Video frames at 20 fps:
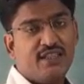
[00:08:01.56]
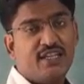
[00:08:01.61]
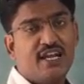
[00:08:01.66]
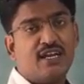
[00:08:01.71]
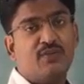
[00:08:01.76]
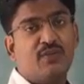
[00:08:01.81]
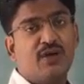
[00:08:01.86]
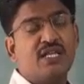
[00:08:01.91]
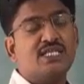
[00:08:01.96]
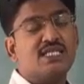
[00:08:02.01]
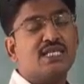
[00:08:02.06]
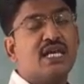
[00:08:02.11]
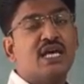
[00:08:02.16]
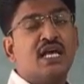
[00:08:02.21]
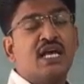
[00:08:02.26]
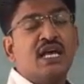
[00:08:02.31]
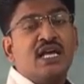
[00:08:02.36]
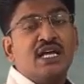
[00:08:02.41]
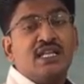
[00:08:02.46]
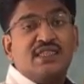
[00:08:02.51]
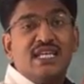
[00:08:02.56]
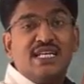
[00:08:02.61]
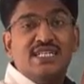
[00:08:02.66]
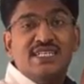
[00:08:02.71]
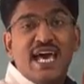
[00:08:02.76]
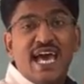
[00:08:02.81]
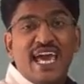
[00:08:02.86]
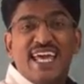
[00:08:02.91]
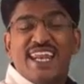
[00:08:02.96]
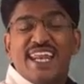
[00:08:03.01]
That means the
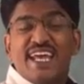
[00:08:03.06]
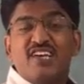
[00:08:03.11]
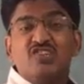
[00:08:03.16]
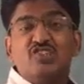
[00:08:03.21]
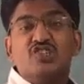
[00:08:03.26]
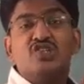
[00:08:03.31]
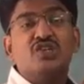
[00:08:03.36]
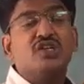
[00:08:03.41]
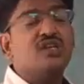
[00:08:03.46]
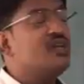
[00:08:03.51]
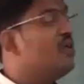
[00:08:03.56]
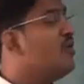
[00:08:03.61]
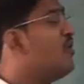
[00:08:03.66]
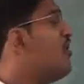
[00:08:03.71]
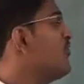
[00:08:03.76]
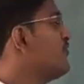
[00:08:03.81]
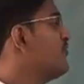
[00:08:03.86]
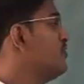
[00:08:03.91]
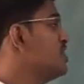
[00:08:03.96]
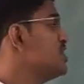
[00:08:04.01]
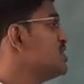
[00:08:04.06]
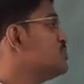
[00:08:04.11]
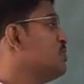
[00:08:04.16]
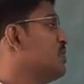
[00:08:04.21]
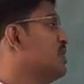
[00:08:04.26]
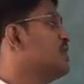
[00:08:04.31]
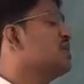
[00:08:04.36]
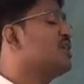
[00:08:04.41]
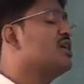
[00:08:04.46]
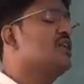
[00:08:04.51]
direction of this
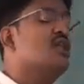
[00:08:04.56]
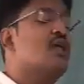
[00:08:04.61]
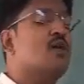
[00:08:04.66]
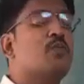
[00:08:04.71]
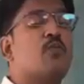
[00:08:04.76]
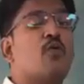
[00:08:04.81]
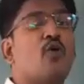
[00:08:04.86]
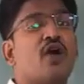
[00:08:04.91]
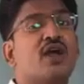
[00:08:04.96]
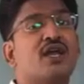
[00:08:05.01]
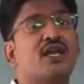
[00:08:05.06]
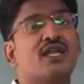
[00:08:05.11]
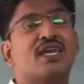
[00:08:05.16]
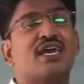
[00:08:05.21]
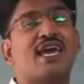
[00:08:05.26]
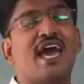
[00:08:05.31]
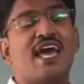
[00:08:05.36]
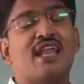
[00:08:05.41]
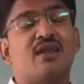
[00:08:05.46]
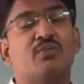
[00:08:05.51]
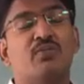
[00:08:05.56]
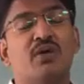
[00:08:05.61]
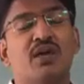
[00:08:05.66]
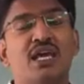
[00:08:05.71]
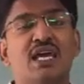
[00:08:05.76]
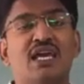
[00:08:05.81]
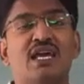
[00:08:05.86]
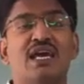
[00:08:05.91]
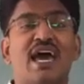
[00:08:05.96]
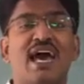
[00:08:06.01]
particular point can
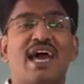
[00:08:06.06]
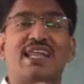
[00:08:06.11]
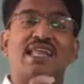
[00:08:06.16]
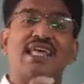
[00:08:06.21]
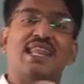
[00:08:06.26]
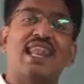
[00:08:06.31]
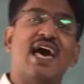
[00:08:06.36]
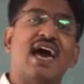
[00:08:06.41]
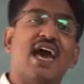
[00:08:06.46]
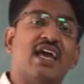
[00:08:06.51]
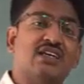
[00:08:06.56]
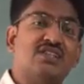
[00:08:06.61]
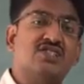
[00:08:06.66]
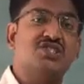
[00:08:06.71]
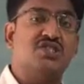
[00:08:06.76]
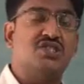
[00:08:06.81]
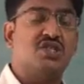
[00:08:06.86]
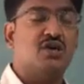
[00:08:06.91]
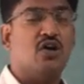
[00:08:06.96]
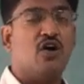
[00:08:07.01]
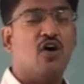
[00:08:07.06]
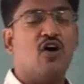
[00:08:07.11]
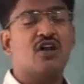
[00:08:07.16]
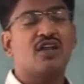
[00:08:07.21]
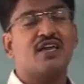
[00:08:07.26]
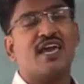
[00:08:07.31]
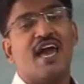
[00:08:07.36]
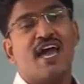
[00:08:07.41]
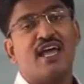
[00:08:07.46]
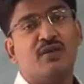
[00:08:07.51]
be analyzed
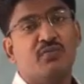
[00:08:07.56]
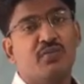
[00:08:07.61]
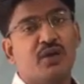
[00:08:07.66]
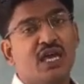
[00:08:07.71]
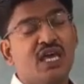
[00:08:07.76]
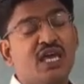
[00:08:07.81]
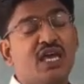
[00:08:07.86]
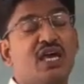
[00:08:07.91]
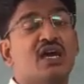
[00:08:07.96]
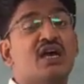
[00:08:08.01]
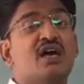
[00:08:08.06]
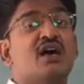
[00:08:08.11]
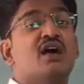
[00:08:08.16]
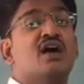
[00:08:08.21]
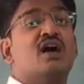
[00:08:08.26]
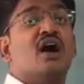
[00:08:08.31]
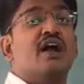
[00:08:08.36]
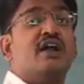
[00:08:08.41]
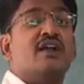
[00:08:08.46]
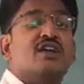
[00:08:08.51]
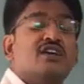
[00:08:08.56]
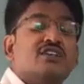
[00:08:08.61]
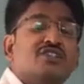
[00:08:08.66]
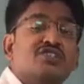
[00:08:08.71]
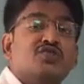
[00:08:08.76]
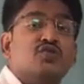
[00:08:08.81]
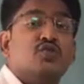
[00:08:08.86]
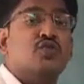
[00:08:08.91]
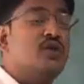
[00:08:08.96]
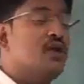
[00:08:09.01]
or can be
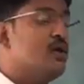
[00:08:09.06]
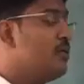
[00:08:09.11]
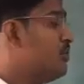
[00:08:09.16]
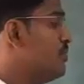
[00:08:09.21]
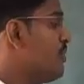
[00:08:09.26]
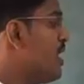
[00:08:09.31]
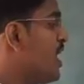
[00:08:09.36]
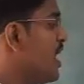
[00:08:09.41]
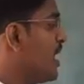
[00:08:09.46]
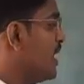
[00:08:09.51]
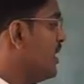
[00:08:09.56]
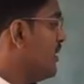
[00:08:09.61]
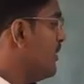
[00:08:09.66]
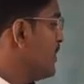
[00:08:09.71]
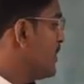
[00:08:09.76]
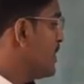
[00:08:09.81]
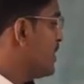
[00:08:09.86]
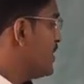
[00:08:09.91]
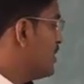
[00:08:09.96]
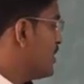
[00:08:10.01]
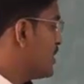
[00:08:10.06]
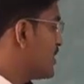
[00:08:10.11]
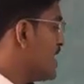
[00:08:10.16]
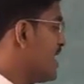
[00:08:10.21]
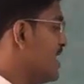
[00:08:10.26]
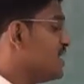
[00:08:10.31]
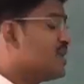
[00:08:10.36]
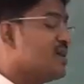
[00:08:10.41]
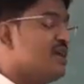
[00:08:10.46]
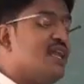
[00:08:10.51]
understood by
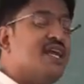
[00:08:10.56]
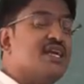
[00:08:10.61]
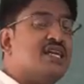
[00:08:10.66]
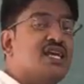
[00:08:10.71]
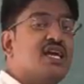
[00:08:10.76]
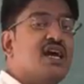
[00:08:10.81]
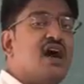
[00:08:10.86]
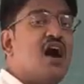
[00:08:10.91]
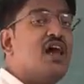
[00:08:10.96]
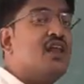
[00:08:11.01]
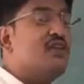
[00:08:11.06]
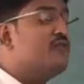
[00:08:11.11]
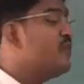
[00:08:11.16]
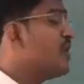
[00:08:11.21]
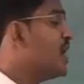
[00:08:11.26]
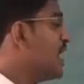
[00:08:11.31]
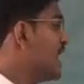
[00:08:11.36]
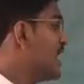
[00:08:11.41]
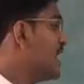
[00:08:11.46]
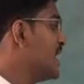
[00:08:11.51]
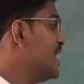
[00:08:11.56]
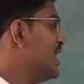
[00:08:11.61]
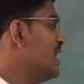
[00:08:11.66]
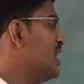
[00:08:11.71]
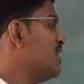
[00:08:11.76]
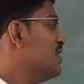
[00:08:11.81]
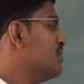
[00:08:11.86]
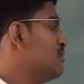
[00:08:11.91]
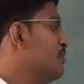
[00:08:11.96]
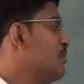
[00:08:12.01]
calculating alpha
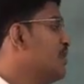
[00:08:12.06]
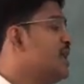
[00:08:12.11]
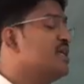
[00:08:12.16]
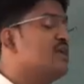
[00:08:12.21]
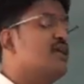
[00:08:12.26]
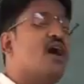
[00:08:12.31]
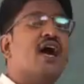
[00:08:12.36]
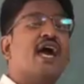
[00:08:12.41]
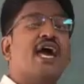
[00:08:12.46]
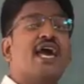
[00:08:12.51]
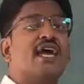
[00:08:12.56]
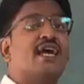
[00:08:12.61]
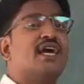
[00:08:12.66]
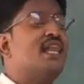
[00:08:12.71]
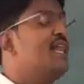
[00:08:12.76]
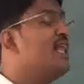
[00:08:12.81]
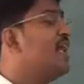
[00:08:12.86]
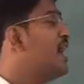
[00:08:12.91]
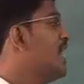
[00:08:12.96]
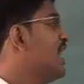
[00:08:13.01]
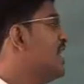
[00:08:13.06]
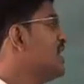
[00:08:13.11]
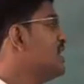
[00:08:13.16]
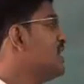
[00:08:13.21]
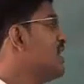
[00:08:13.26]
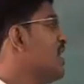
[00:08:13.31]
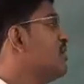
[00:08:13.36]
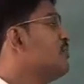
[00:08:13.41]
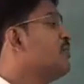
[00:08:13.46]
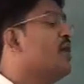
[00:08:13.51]
angle, beta angle, and
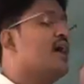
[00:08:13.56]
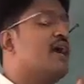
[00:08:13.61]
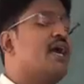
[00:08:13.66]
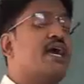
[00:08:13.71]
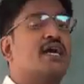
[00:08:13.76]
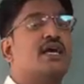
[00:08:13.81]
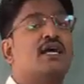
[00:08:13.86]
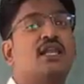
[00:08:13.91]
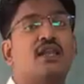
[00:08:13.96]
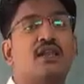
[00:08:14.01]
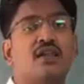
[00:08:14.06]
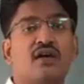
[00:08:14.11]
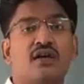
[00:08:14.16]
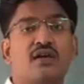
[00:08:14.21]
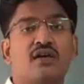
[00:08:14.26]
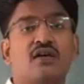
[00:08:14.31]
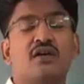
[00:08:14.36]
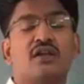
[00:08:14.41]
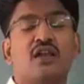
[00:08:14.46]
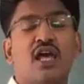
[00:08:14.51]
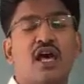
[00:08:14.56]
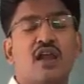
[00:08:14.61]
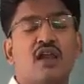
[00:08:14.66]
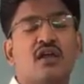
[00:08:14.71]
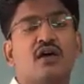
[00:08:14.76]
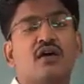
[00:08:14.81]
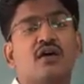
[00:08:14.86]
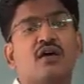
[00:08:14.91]
gamma angle. Clear?